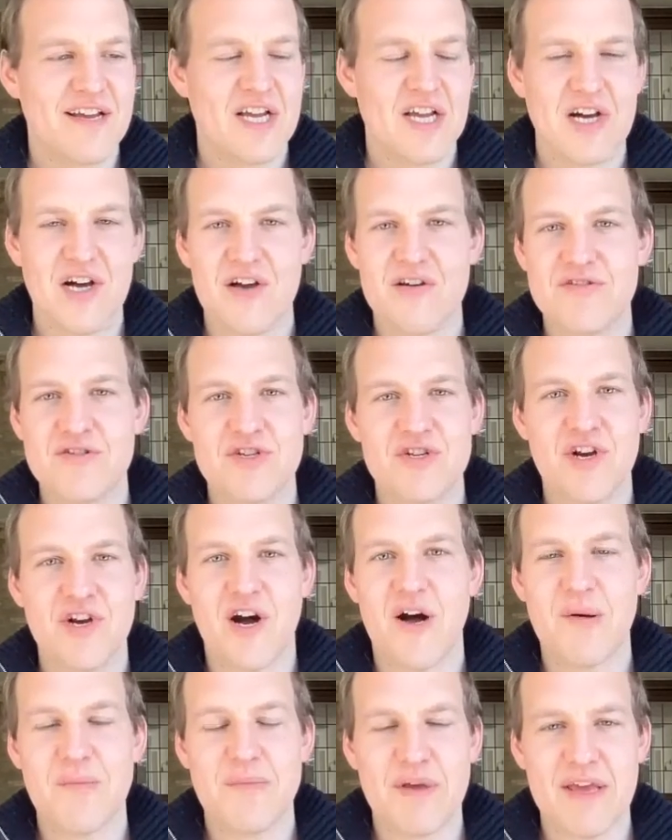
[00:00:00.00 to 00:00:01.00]
closed
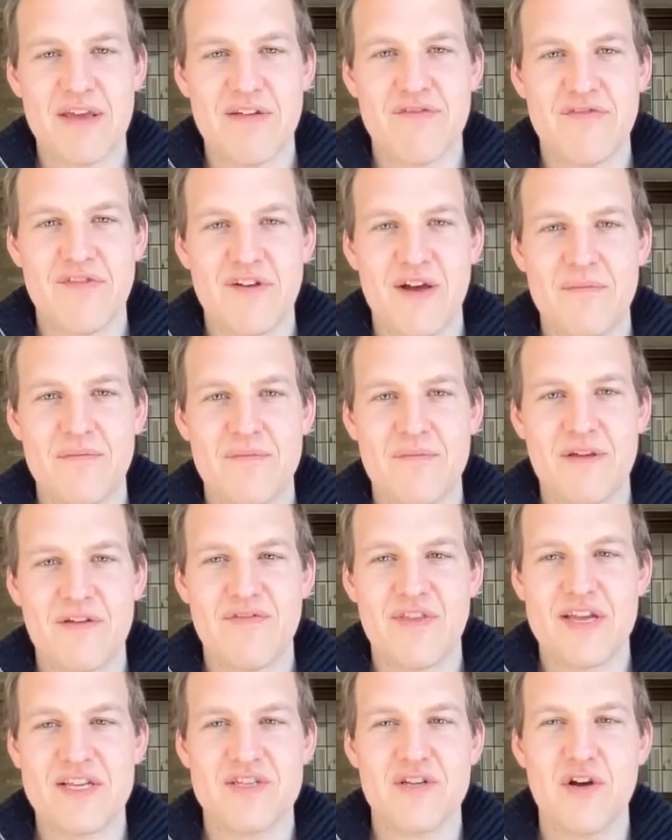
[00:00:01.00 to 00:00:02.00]
shop if
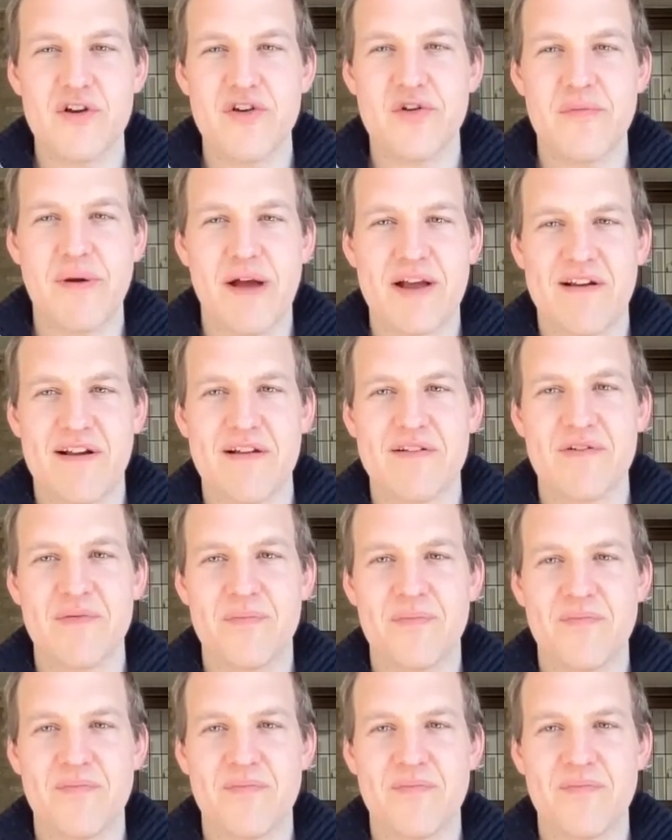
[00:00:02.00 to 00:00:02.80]
that's not your background.